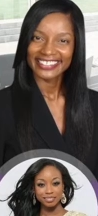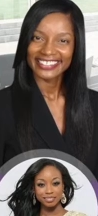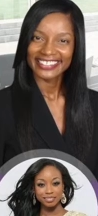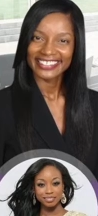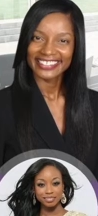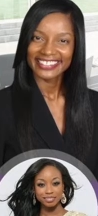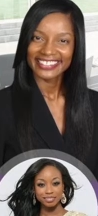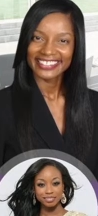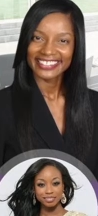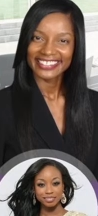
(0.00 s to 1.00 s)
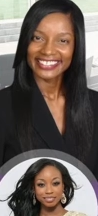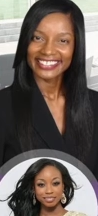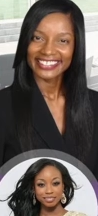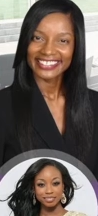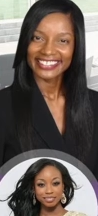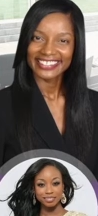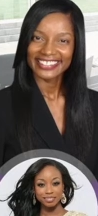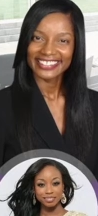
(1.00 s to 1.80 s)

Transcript: (no one is talking)